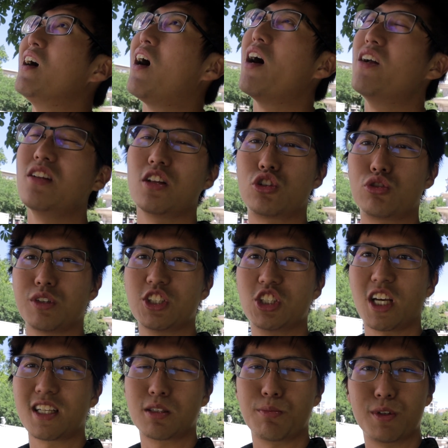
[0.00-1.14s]
under the tree
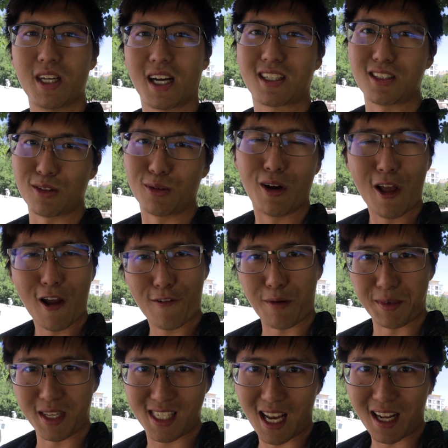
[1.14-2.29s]
shade to protect you from
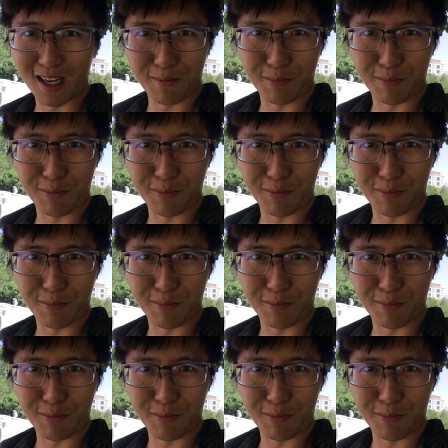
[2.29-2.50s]
the sun in